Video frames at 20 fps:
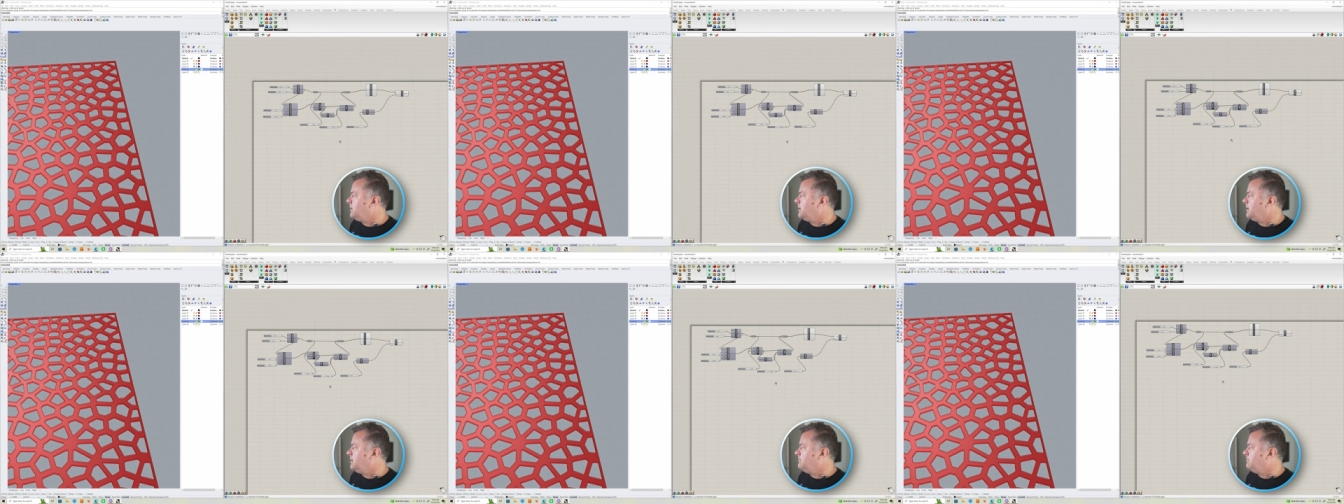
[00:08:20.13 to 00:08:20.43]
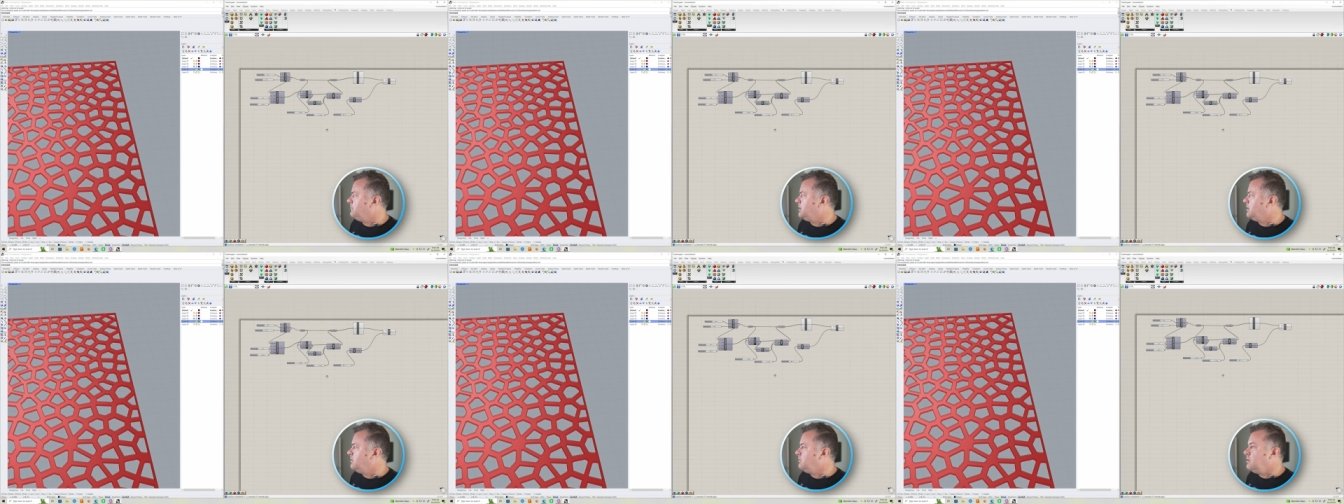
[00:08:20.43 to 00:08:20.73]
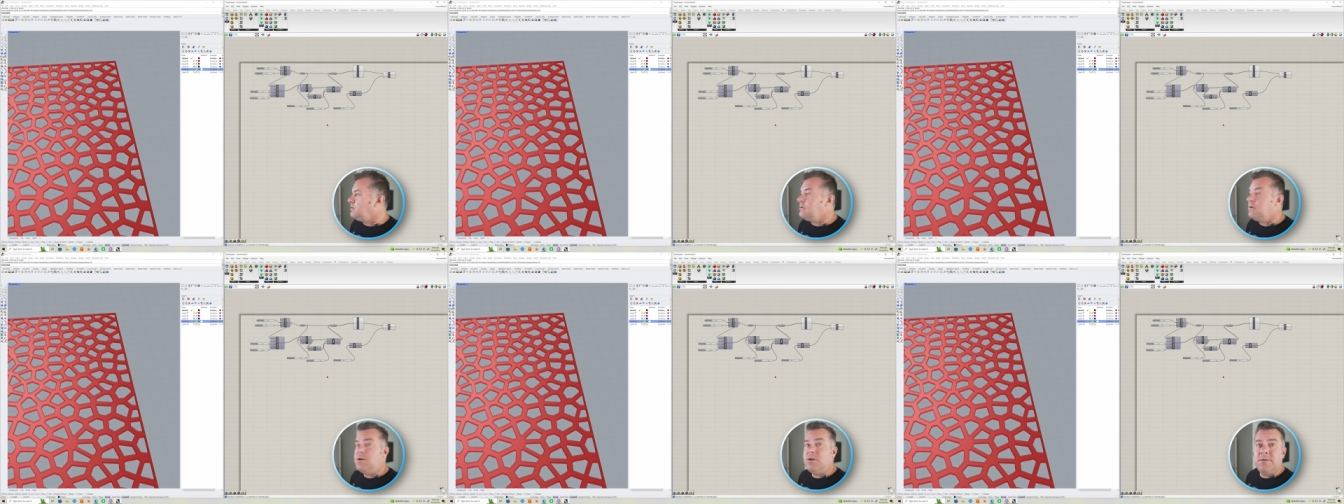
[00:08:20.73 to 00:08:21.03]
um, you know,
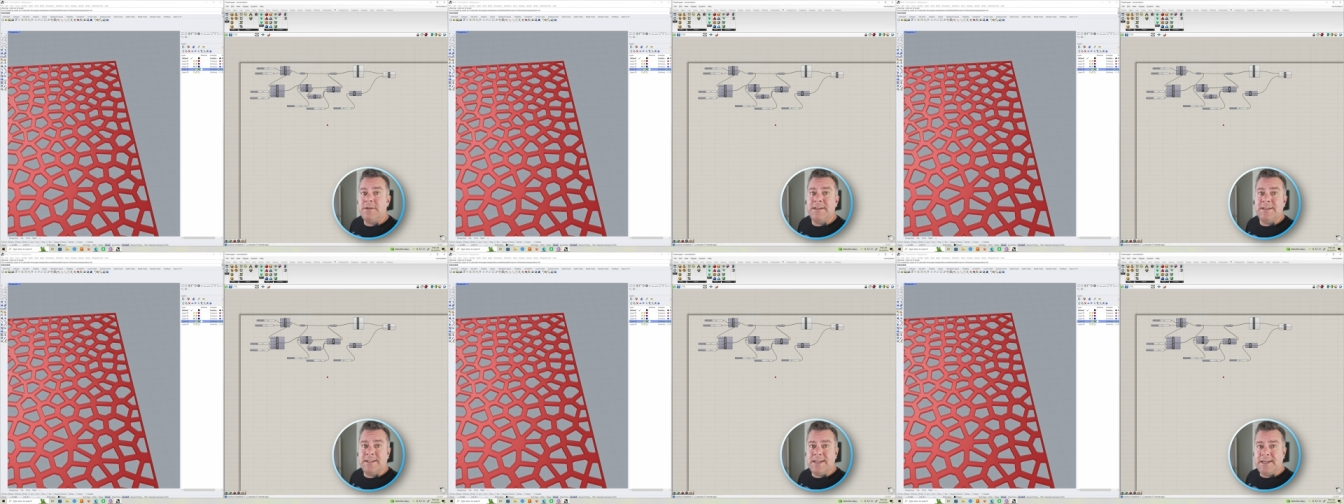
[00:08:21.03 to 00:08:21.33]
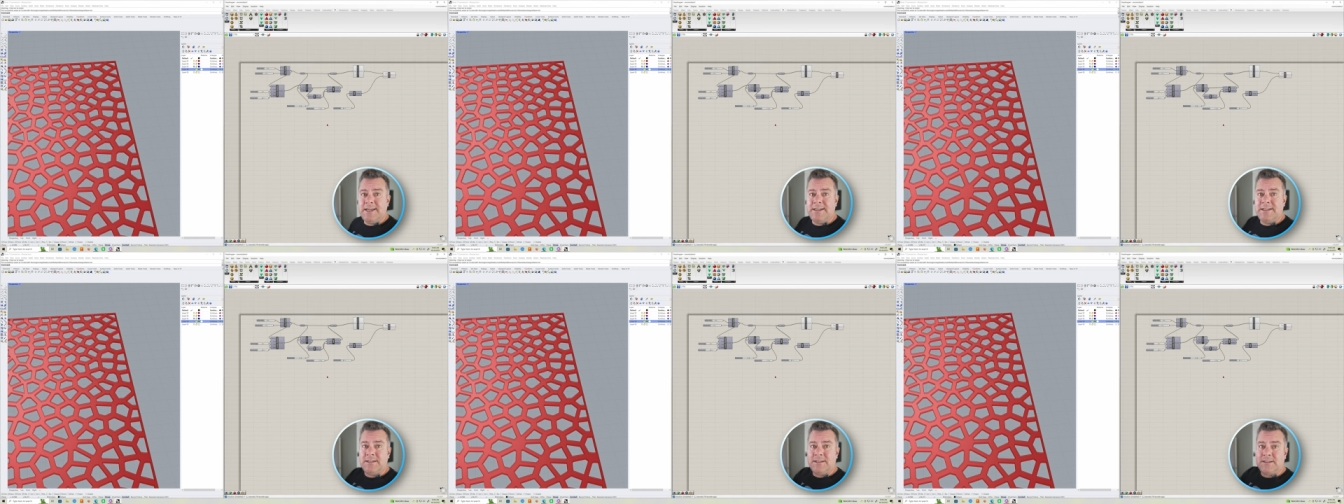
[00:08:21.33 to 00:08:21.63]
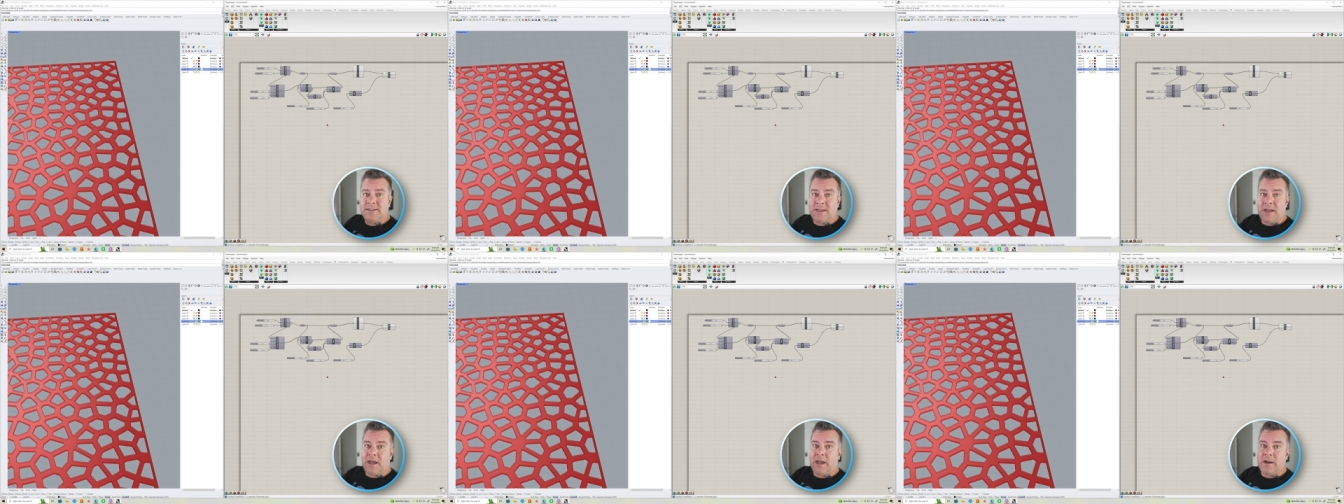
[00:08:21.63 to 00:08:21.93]
you can do these
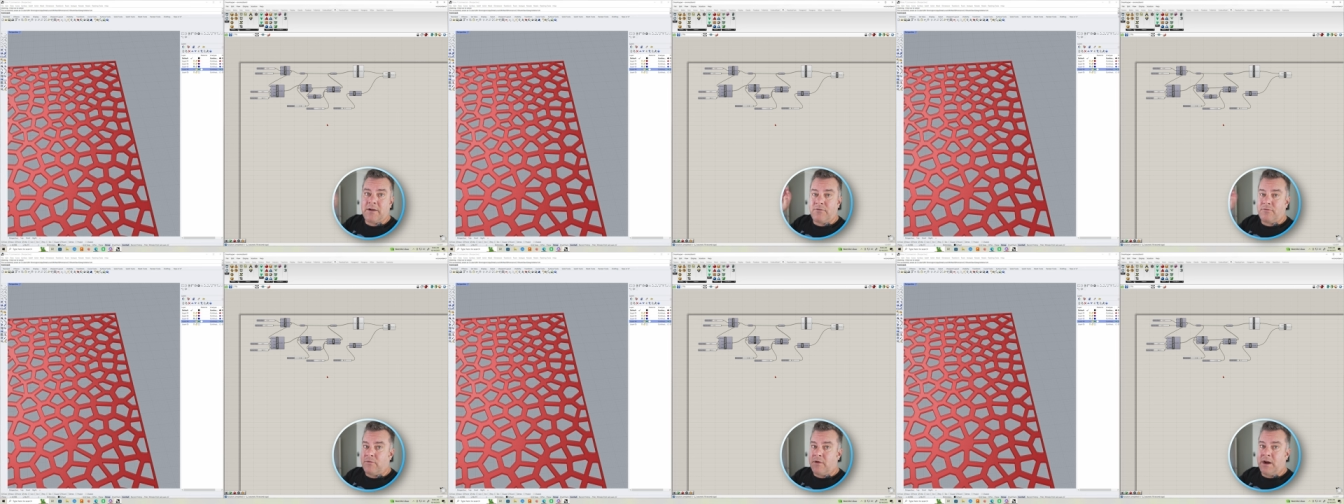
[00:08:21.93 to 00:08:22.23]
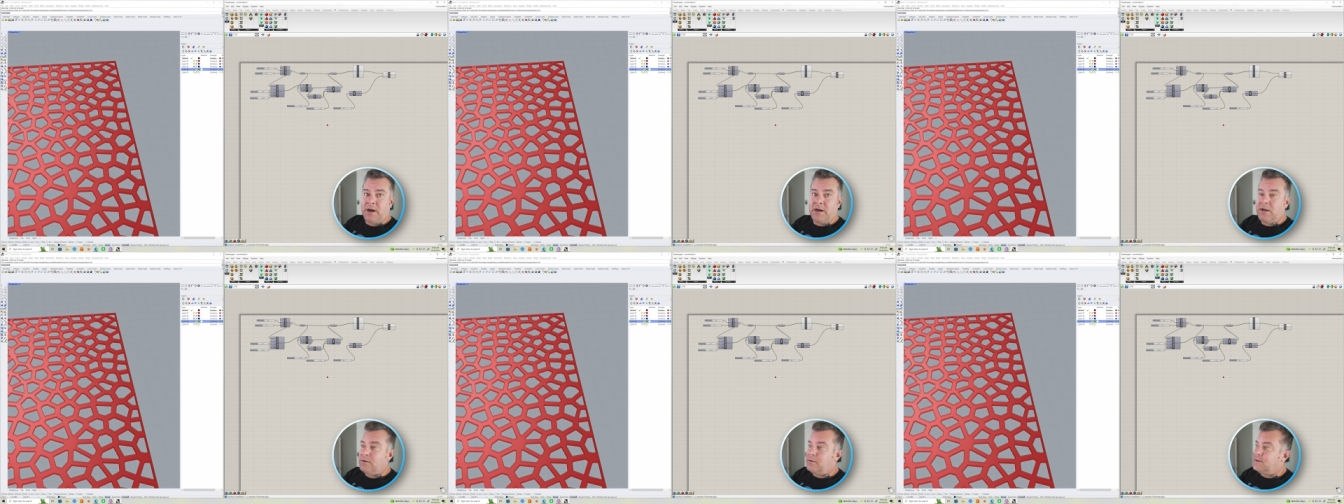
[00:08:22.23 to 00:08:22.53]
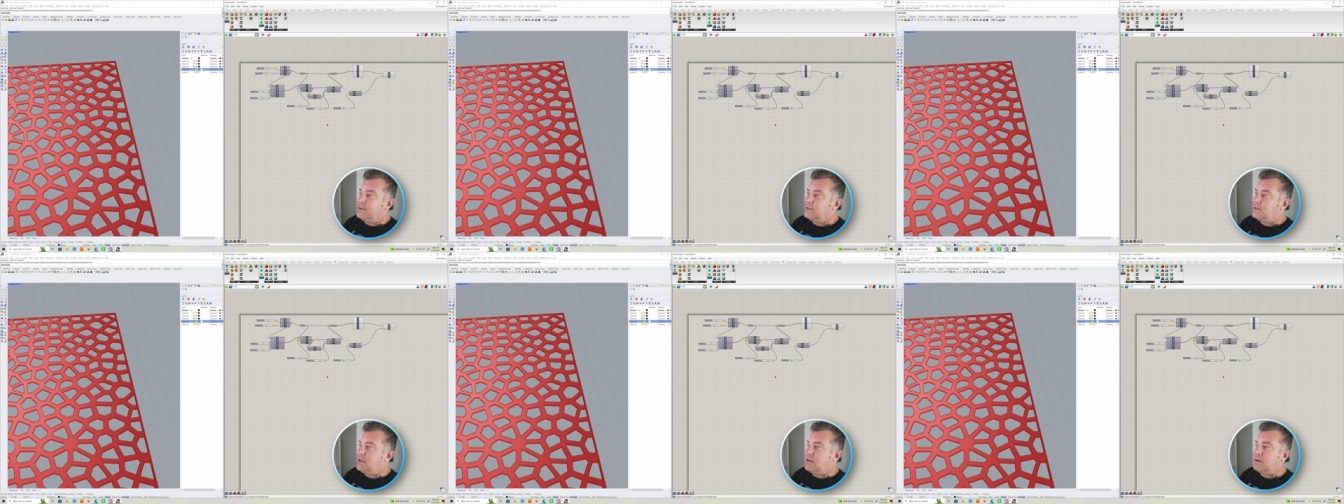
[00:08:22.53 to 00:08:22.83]
inside of Rhino
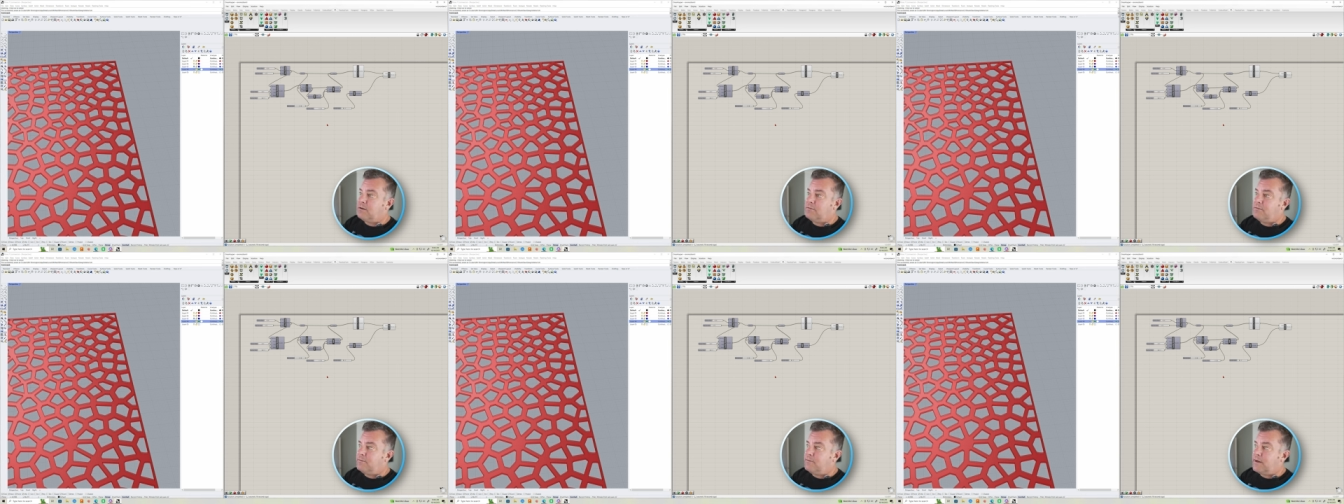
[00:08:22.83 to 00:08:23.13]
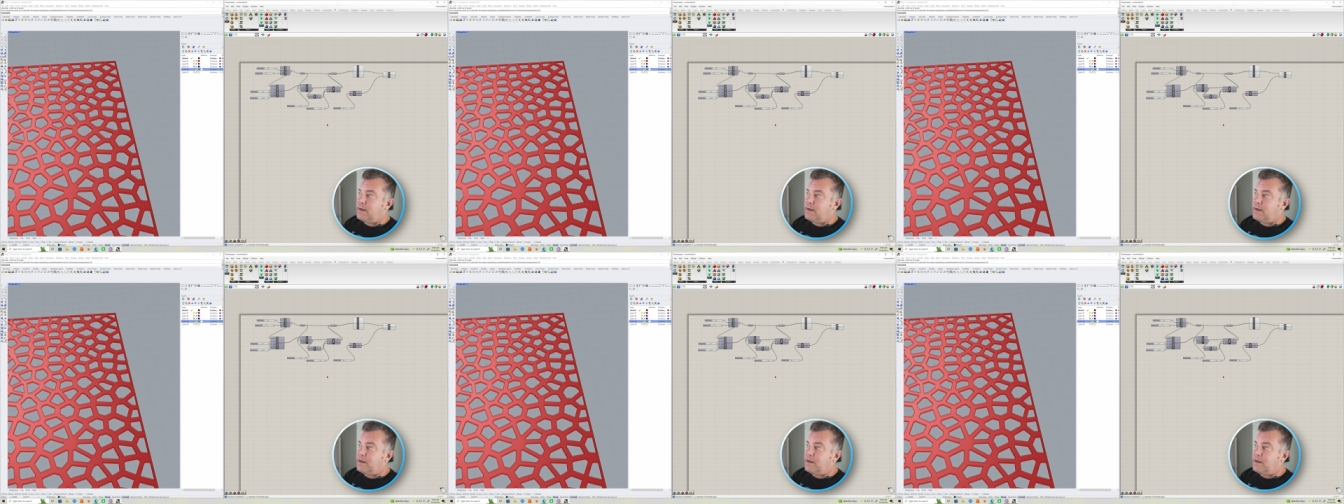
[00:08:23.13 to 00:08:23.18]
itself.